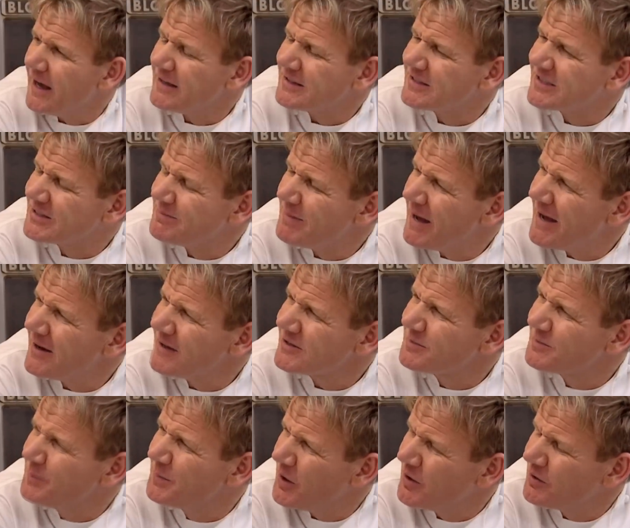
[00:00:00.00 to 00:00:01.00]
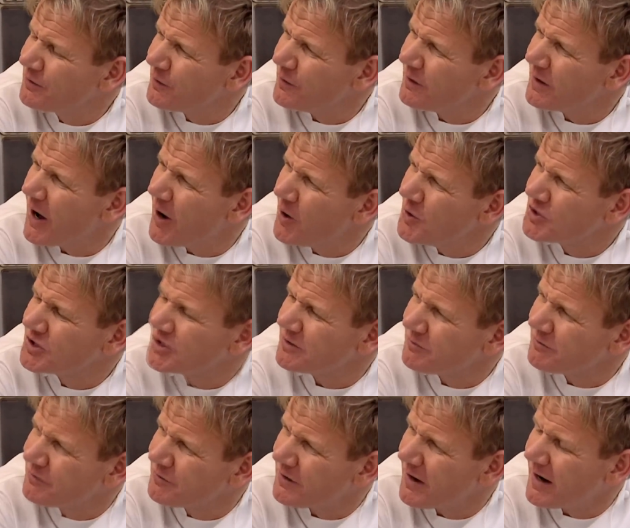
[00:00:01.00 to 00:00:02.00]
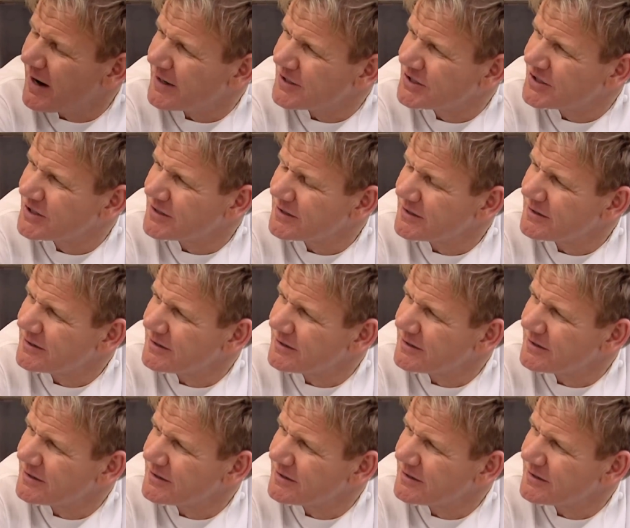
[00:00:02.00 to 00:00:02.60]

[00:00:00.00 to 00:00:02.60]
It smells beautiful, ocean fresh.